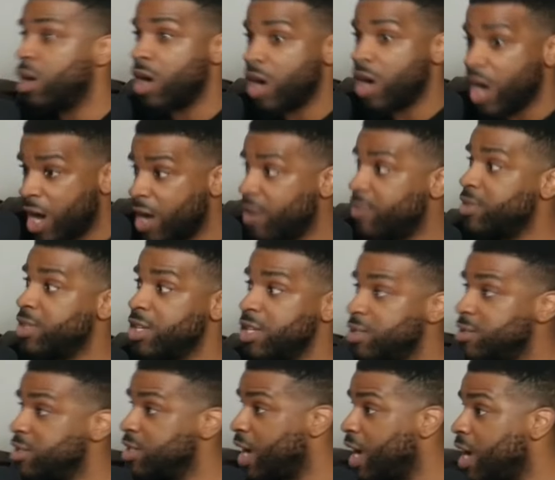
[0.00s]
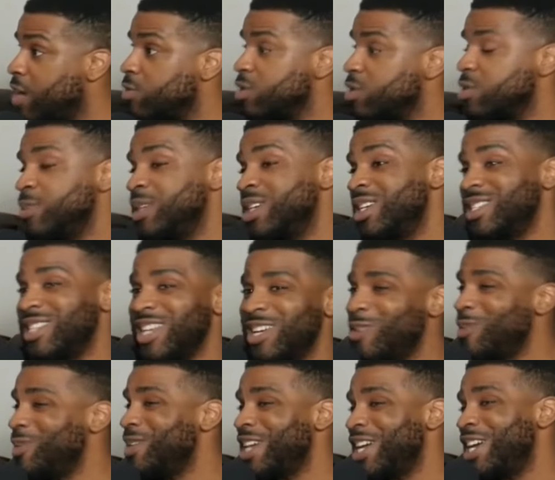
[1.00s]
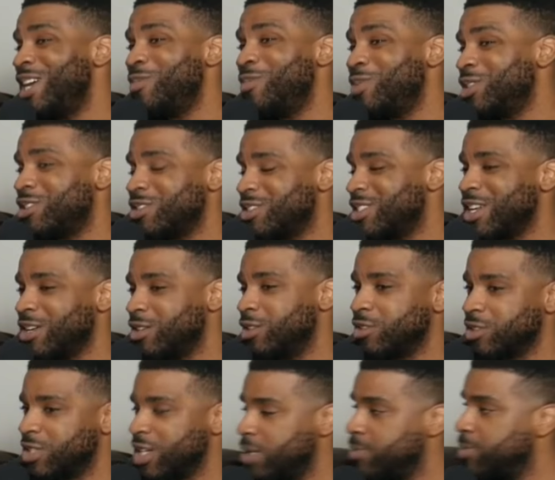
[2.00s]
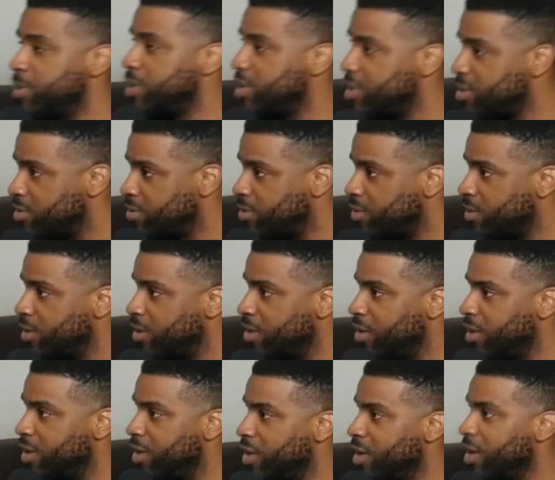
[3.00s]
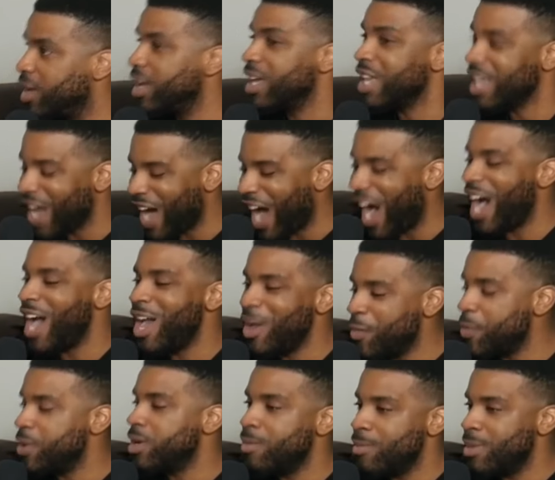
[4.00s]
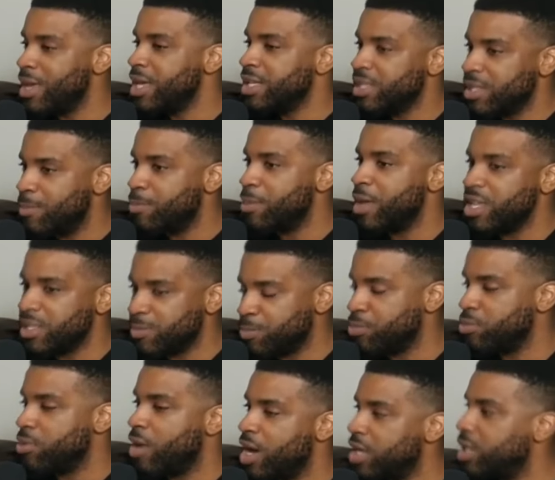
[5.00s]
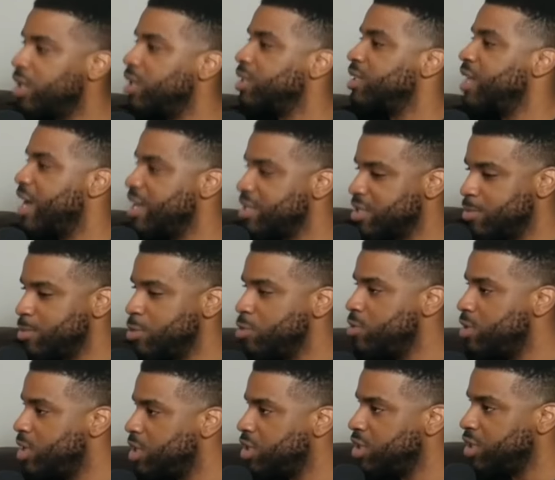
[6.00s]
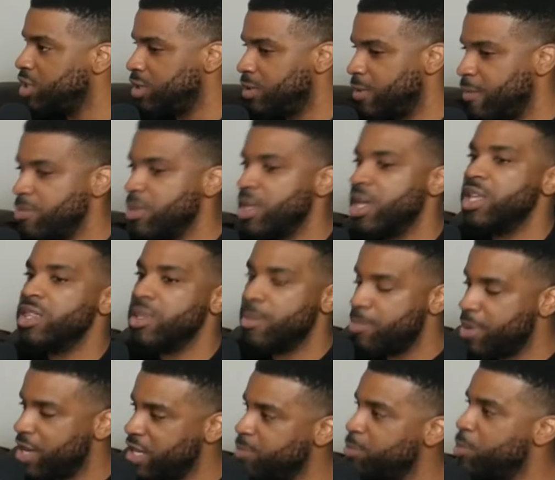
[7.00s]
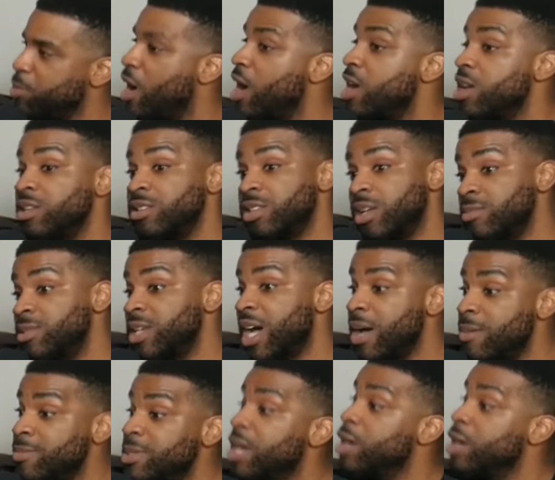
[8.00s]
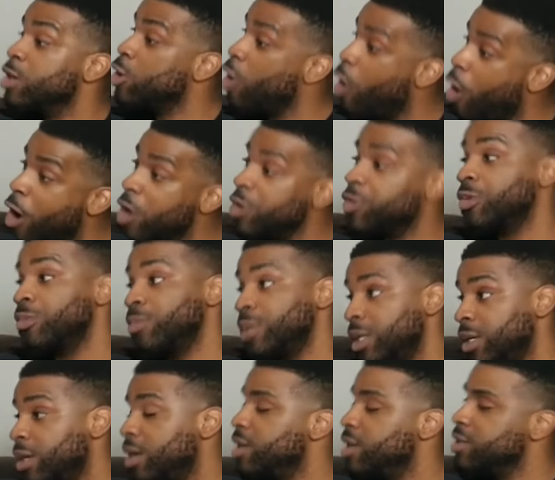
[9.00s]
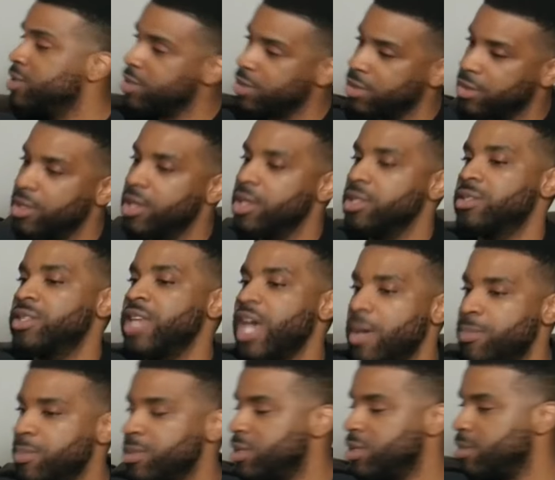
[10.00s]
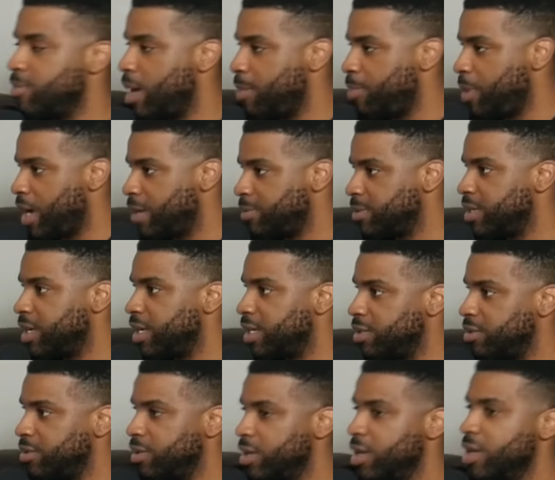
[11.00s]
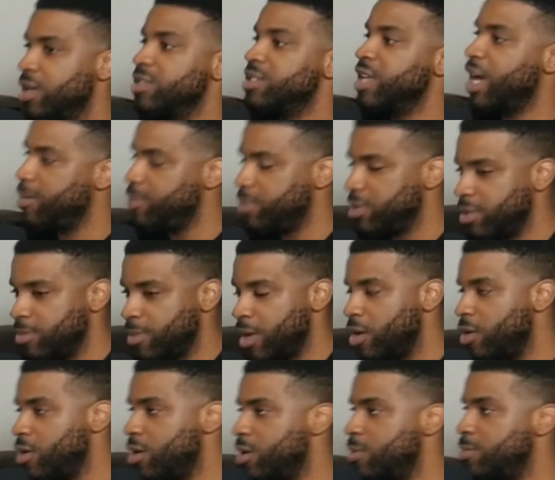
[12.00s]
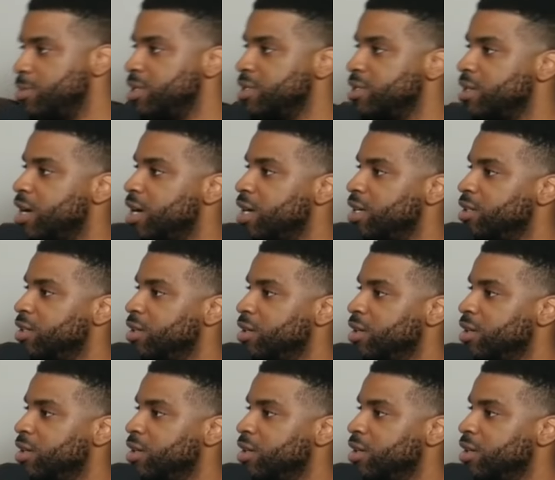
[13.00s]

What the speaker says: of these genres because they don't care what your stereotype is. I want to make the best product as a musician. And the best product sometimes calls for me to tap into my pop side, tap into my R&B side.